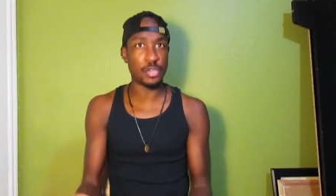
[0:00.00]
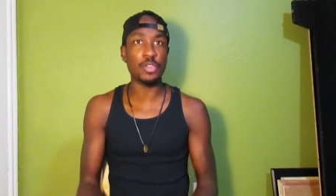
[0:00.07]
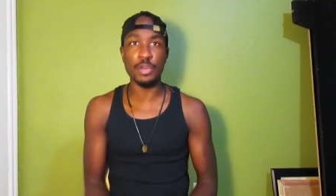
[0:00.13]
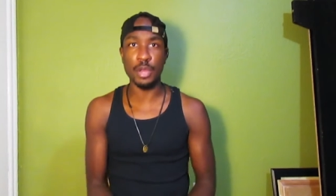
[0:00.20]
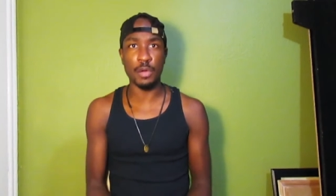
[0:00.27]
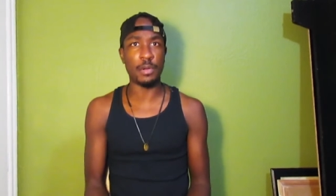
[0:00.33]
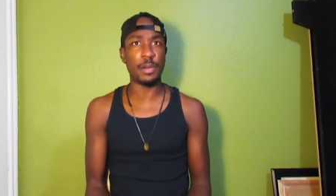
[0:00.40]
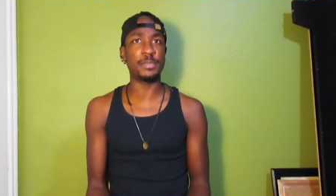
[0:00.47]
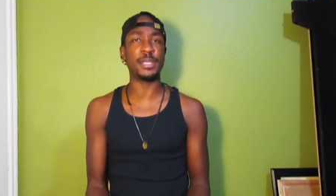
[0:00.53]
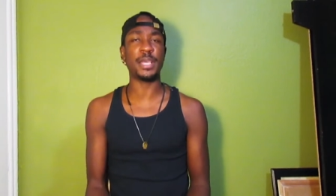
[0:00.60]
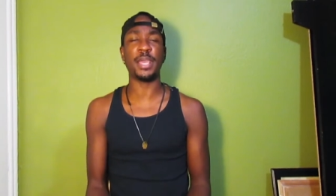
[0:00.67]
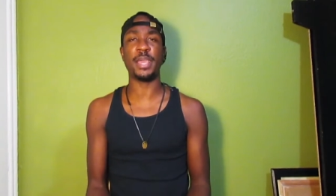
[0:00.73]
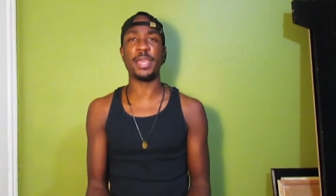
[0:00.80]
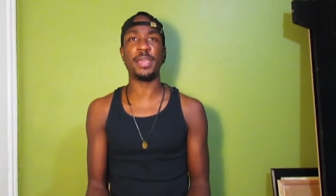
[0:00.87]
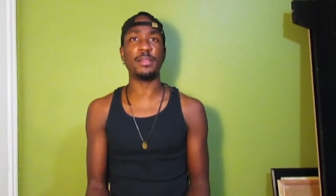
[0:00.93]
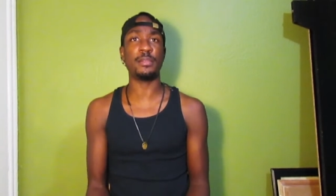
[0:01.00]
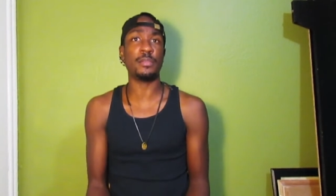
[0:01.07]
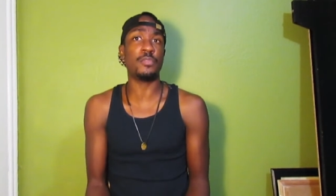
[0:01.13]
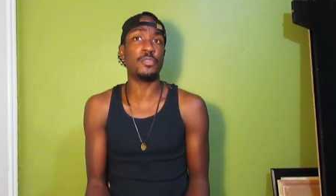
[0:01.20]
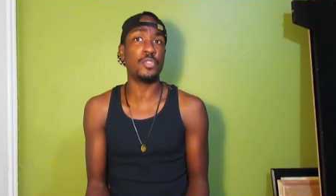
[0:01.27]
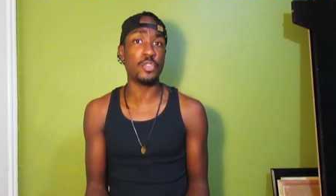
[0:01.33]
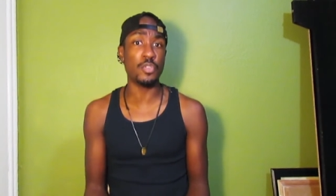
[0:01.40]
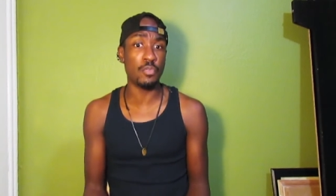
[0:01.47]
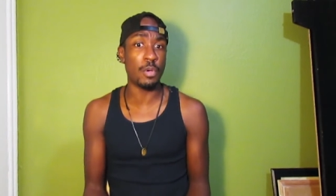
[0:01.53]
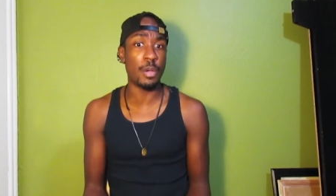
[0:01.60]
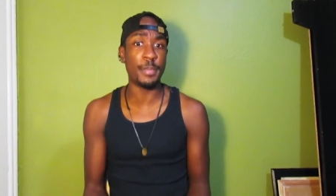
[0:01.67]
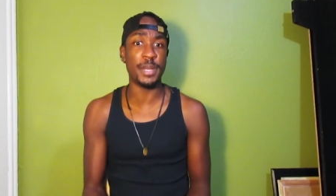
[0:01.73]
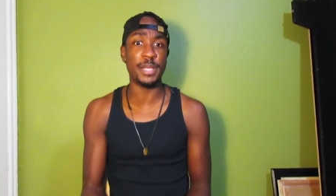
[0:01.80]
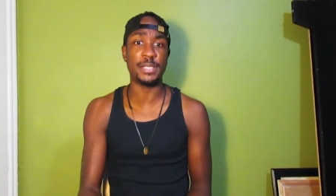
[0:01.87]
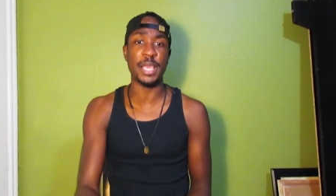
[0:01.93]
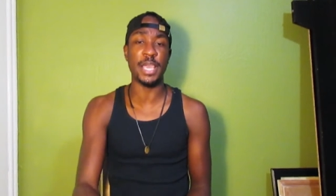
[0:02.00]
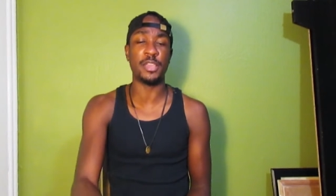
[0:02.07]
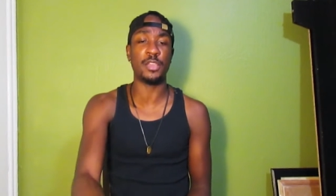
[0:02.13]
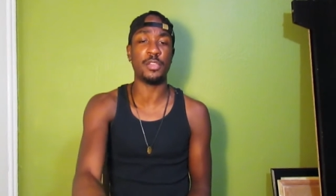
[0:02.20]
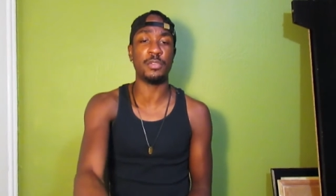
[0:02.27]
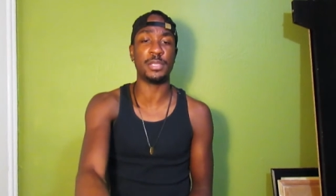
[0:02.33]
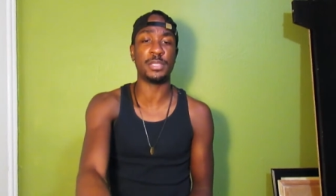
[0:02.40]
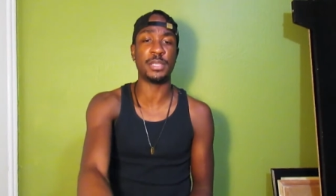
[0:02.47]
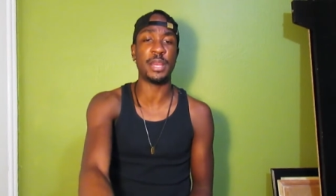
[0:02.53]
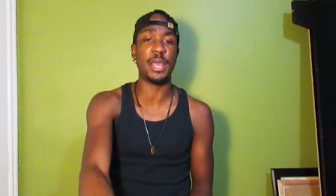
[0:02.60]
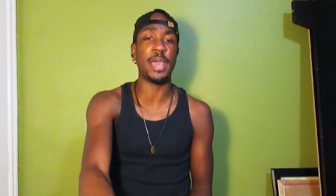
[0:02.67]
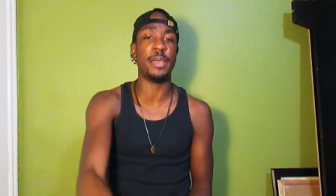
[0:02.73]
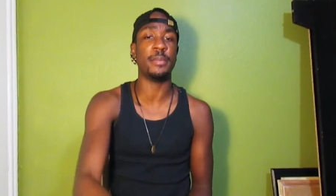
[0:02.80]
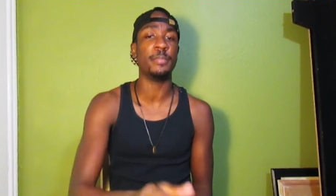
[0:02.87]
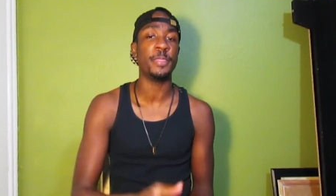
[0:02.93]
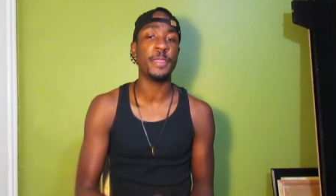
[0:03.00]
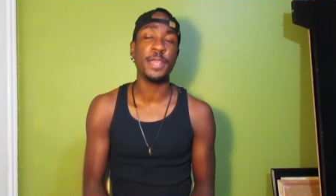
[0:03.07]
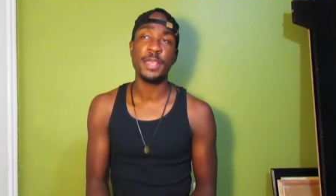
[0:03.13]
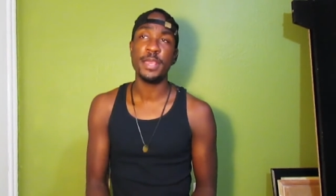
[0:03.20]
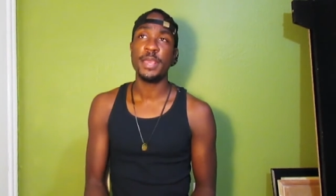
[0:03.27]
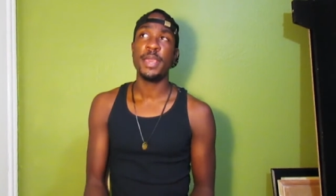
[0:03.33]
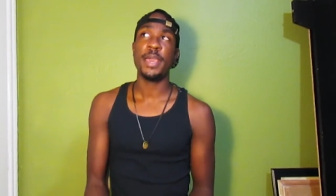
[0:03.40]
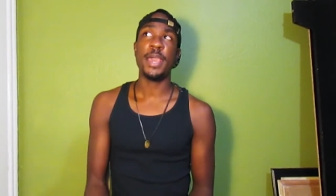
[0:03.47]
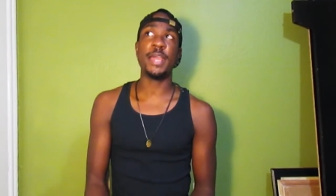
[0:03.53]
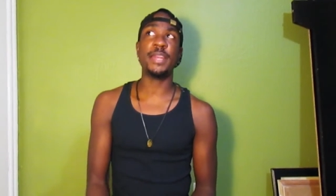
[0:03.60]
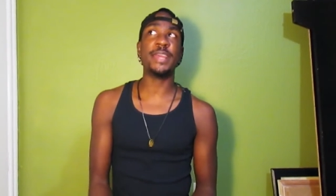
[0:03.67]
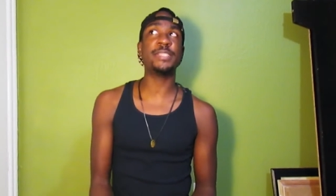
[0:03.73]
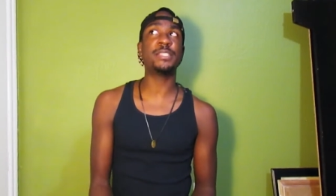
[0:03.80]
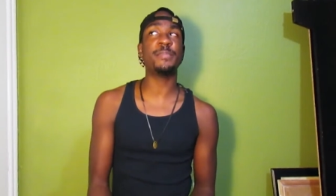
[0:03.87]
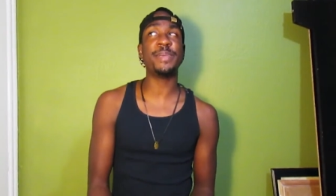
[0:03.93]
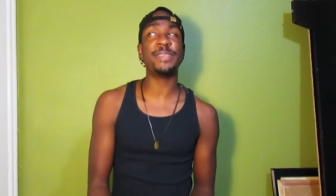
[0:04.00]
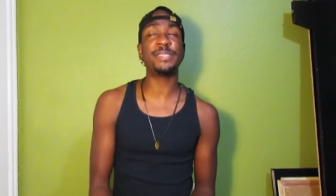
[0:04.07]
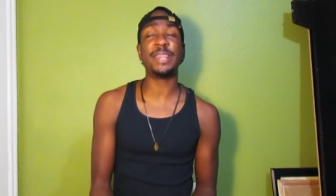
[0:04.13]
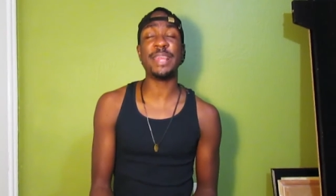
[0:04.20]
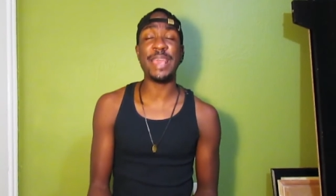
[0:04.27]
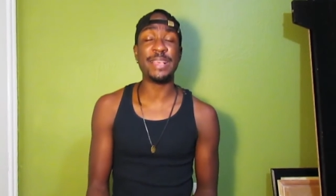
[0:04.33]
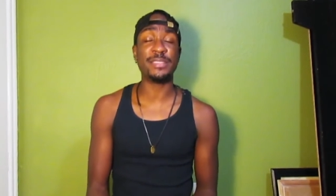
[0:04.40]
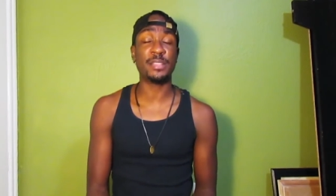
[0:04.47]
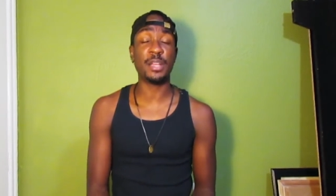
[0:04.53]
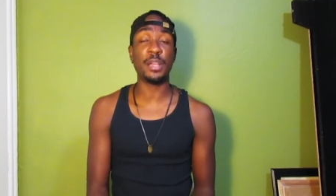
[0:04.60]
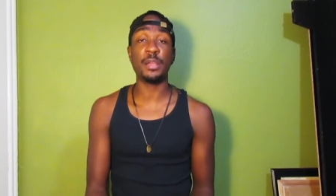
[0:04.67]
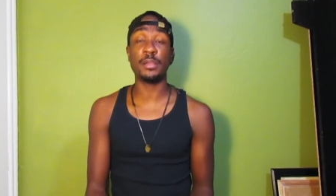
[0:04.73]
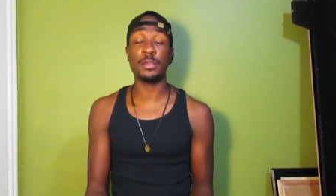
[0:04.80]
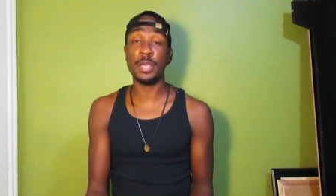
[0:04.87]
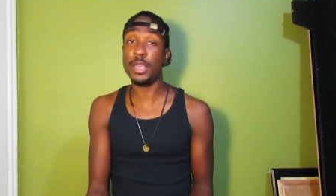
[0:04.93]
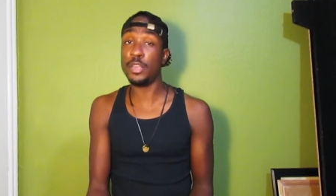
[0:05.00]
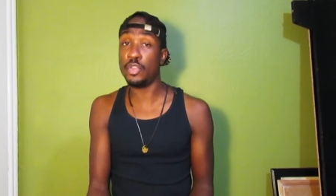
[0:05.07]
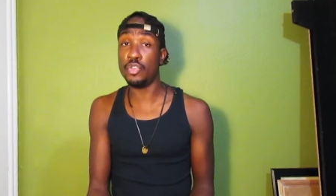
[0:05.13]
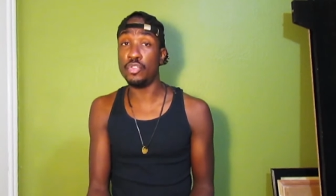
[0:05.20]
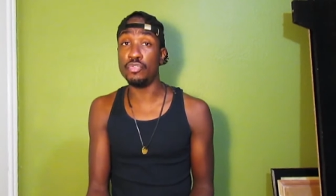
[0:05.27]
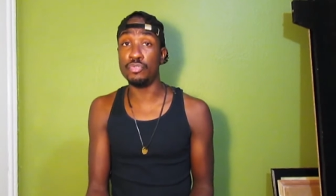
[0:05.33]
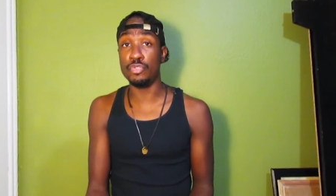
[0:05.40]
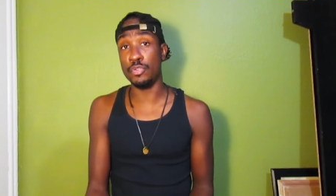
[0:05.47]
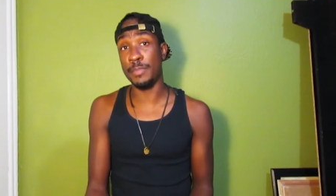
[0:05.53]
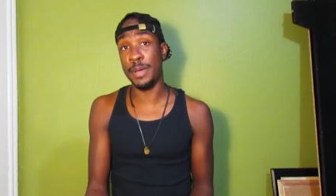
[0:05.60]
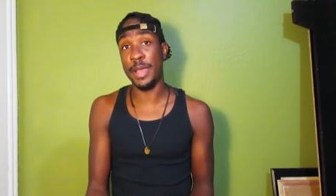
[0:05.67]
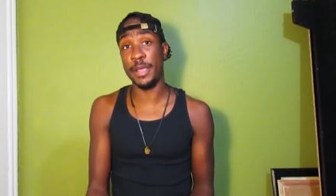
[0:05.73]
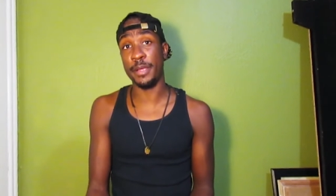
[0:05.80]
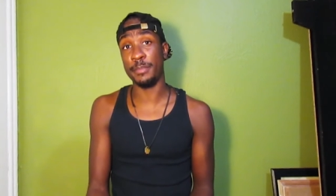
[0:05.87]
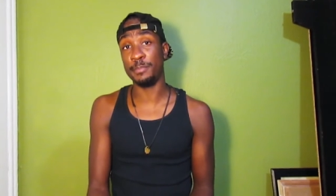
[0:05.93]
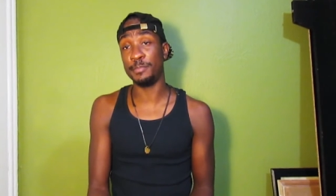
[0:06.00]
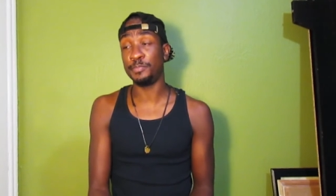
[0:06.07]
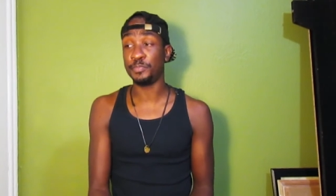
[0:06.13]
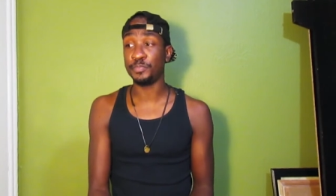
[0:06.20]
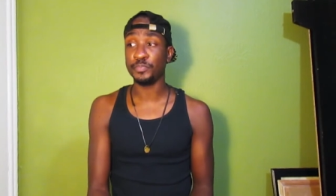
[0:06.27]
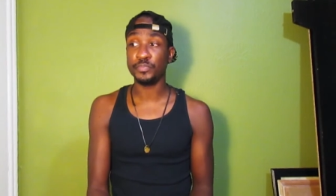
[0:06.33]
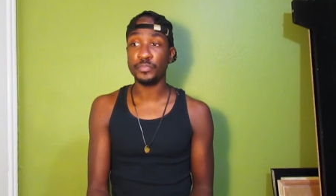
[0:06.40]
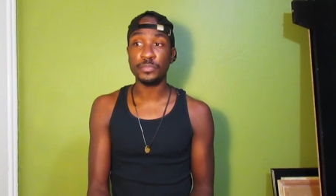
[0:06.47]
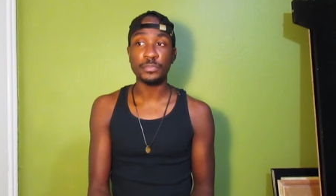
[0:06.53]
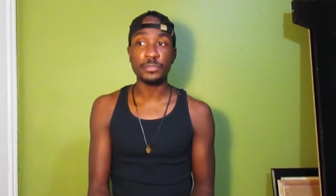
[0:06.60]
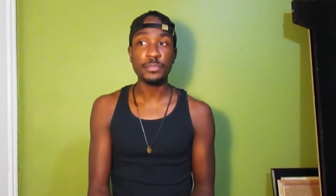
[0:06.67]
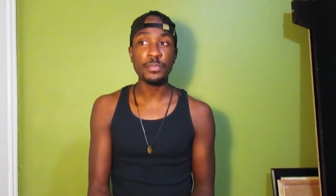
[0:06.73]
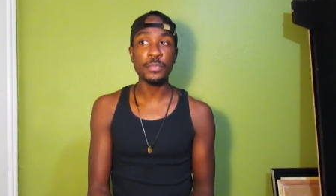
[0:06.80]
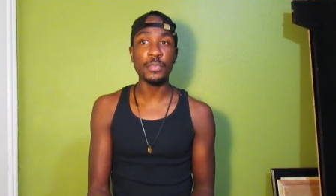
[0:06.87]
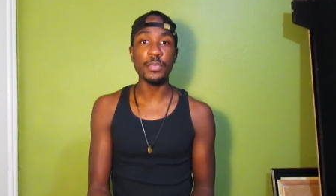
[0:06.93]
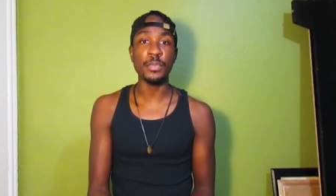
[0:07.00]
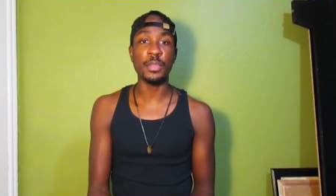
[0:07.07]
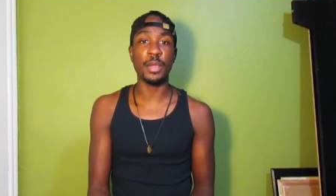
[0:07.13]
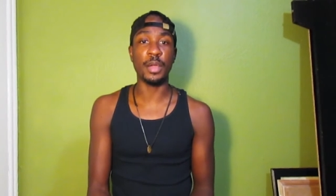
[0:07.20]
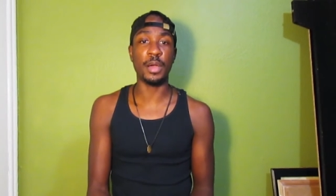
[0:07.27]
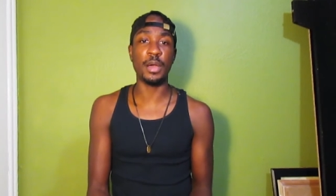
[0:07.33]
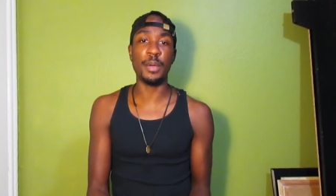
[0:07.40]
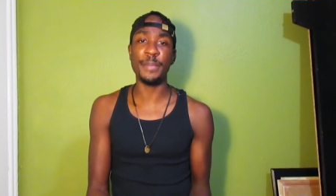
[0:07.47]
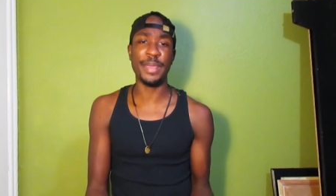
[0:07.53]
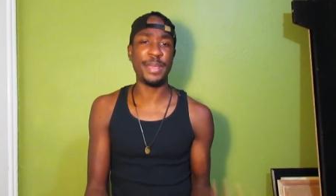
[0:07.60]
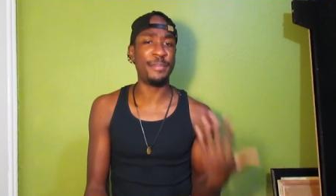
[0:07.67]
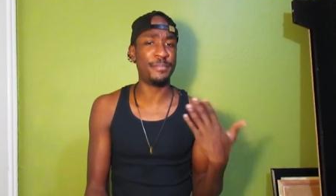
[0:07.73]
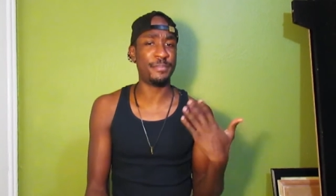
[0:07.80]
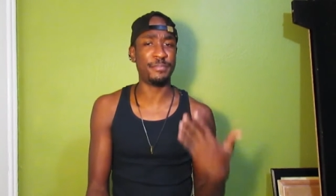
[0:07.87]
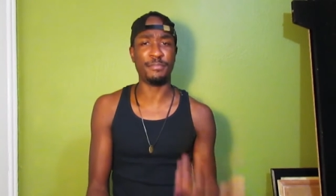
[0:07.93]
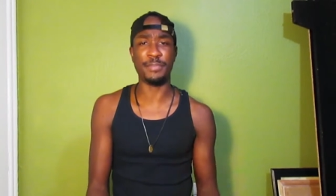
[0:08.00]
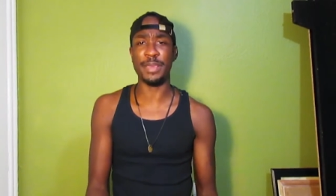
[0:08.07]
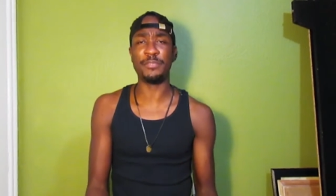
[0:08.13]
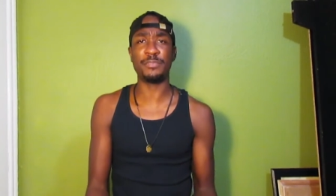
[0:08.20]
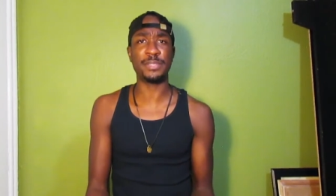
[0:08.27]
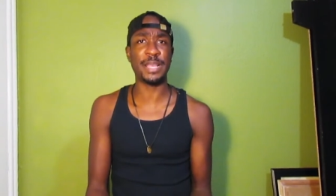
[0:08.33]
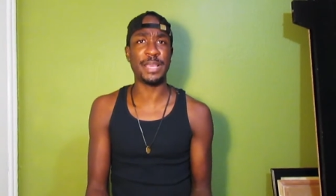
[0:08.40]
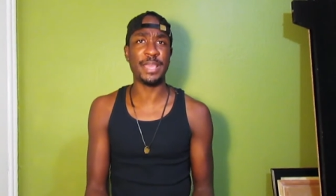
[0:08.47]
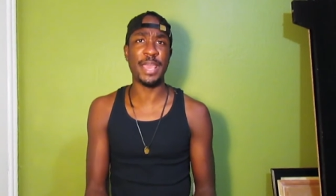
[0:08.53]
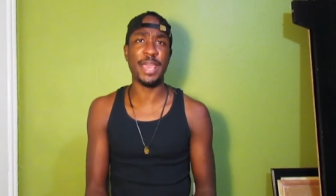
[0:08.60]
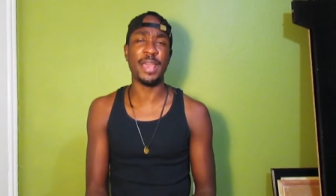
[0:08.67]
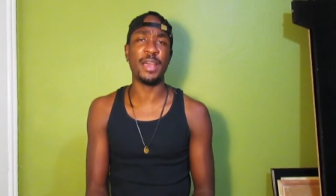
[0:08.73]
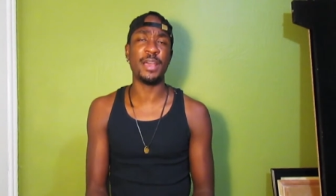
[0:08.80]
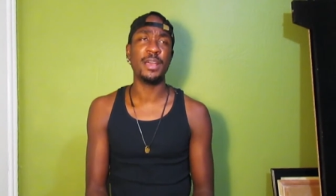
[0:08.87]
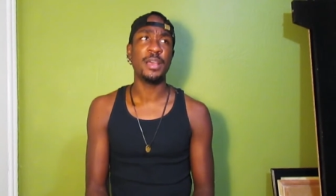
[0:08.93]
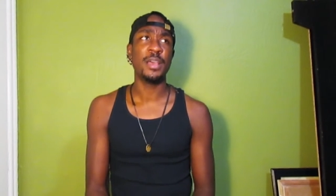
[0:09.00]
You know what I'm saying? Do you want me to take you? This and that. And Deja basically asked her, can you do my hair? And Beth was like, yeah.